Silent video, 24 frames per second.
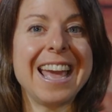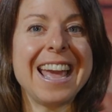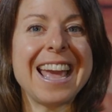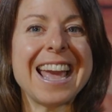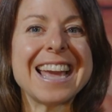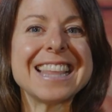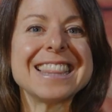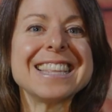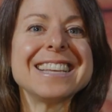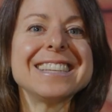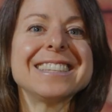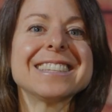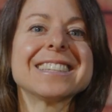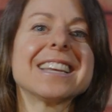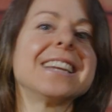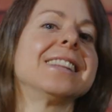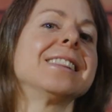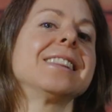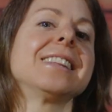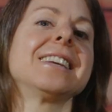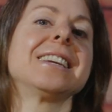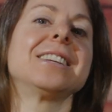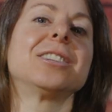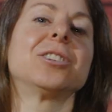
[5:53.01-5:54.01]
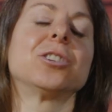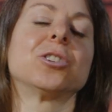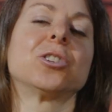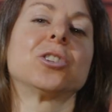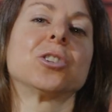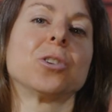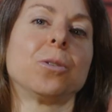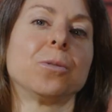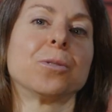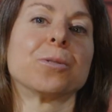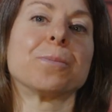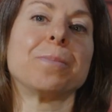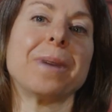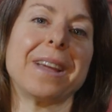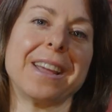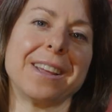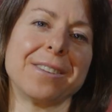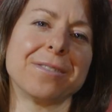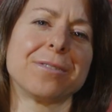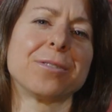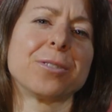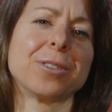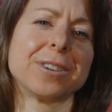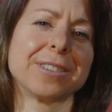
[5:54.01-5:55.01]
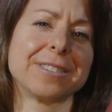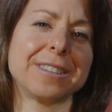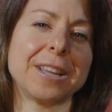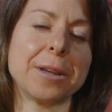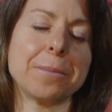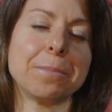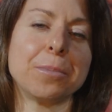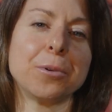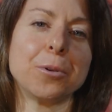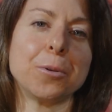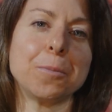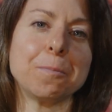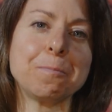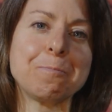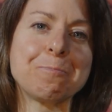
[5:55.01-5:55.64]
And this can lead to shoulder pain, for example.